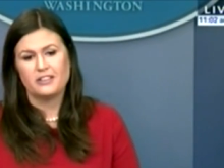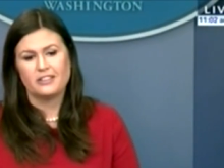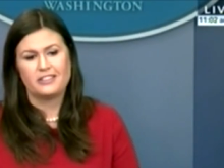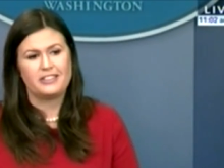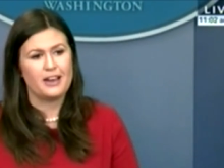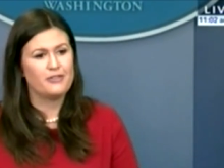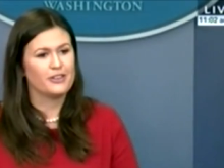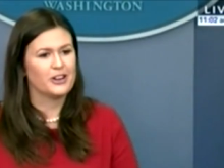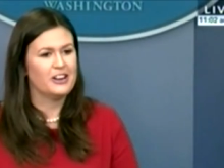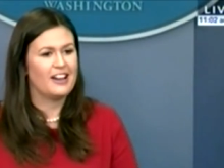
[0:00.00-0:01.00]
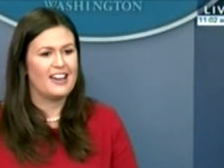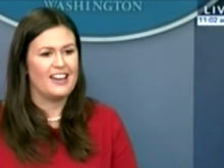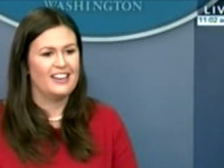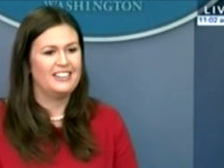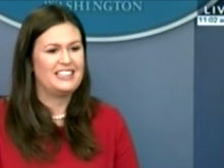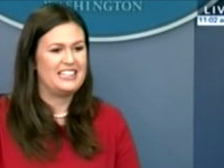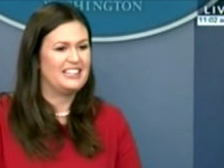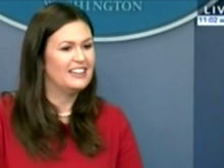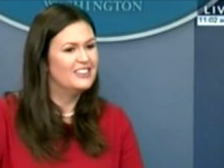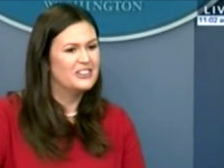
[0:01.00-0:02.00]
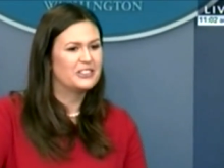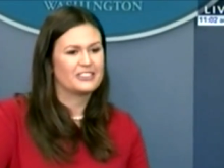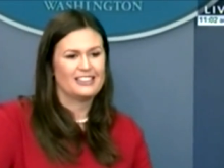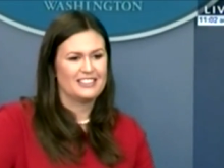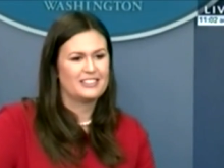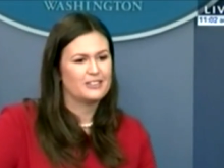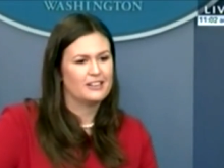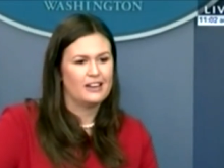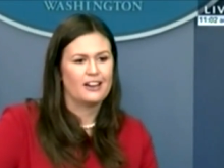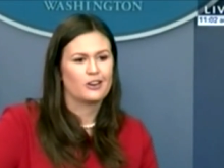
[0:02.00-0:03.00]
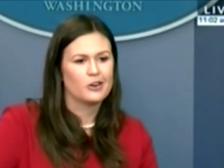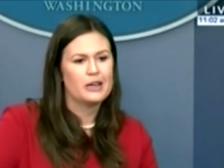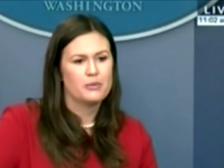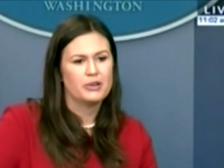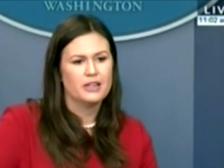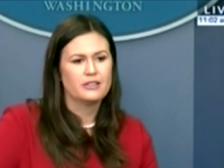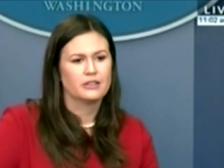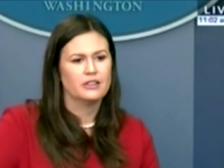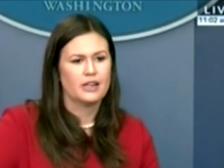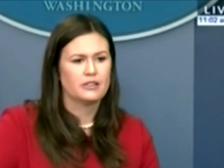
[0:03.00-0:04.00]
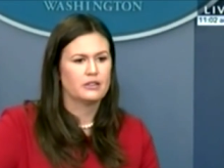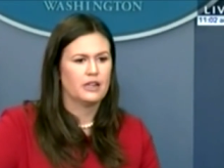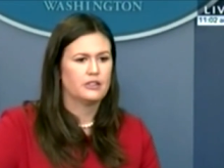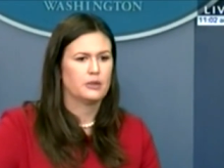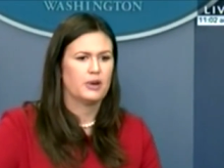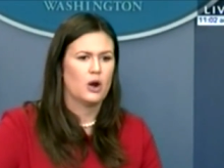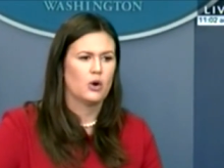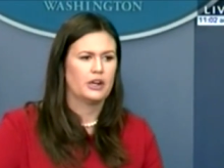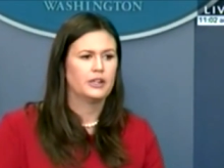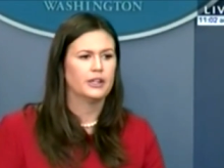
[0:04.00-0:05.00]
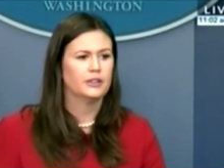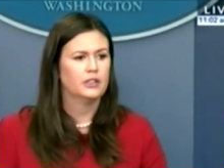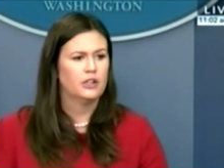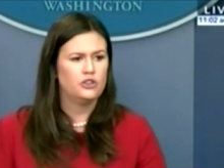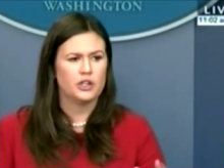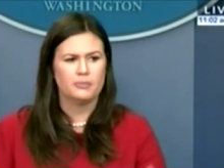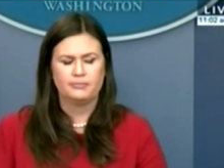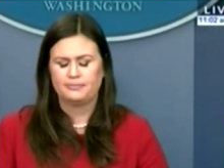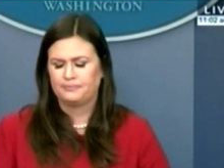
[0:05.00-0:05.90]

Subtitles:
safer and denuclearized Korean Peninsula, and that's the priority here. Jim?